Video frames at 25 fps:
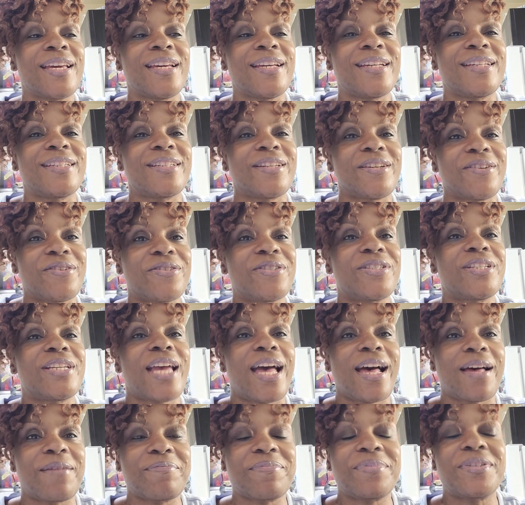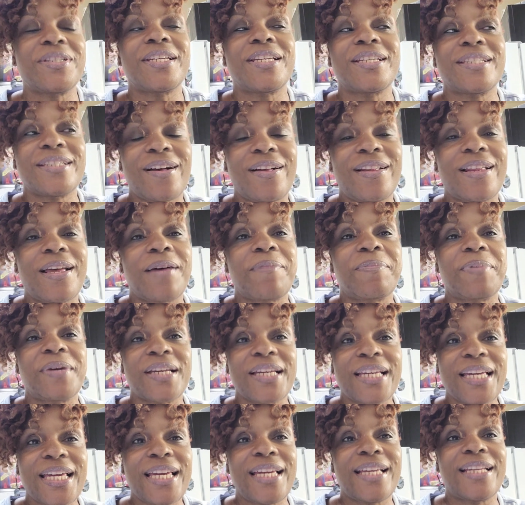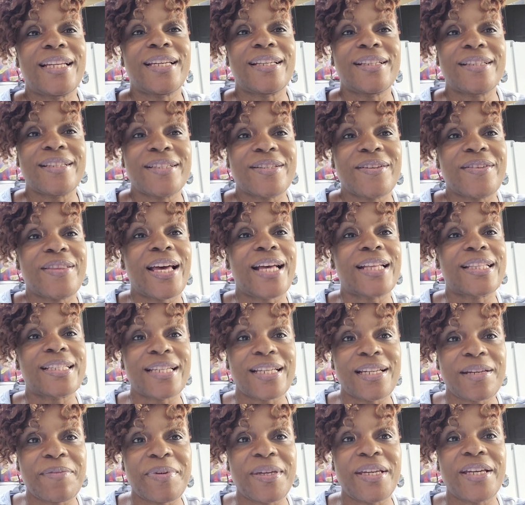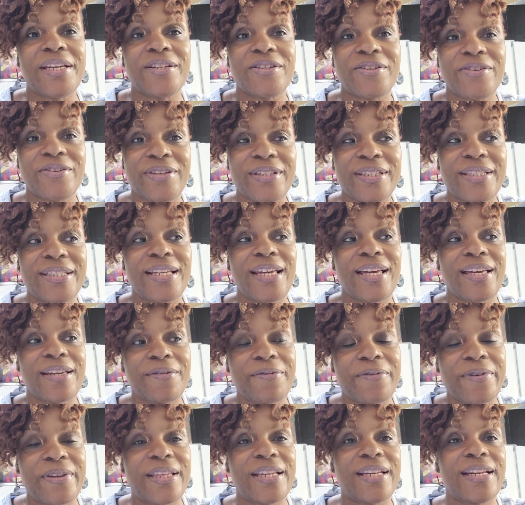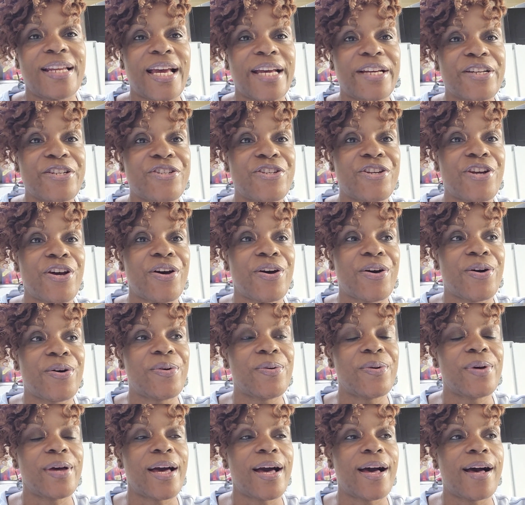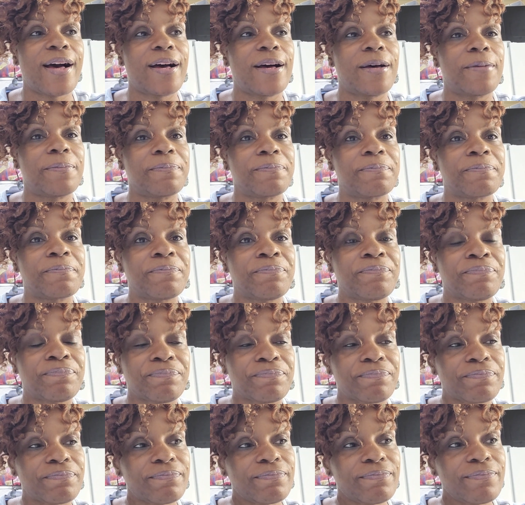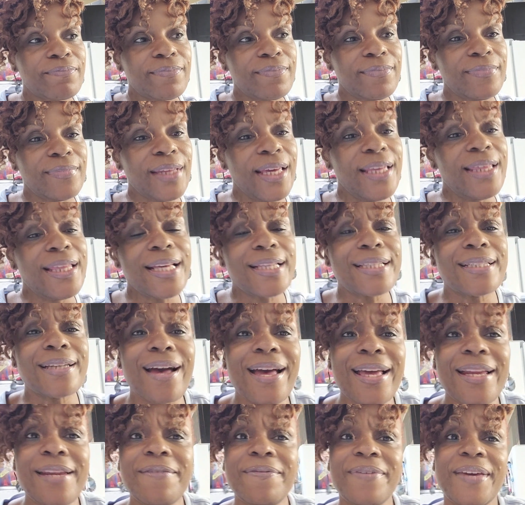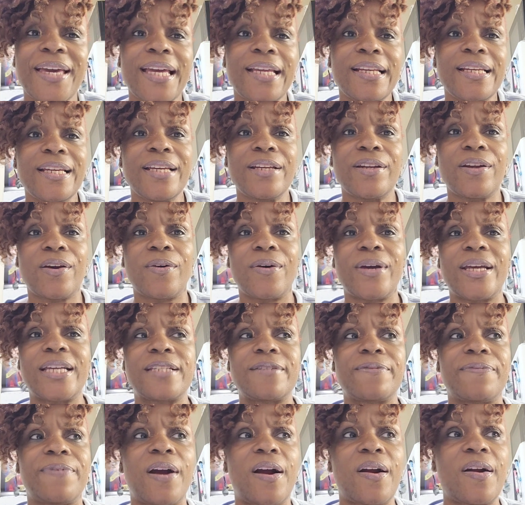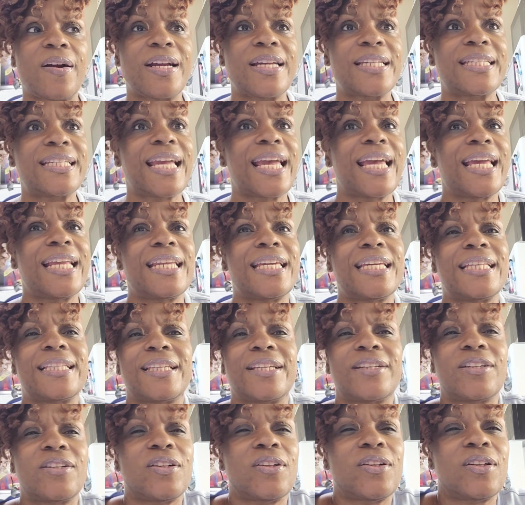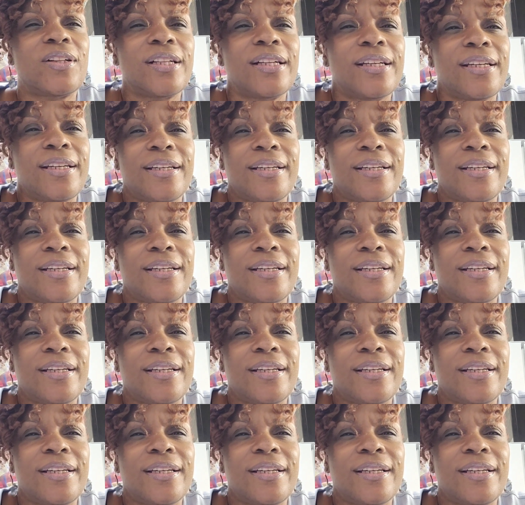So yeah, she's all up on Keenan, so that's going to be interesting for the next show. And that's kind of it, you know, as far as any little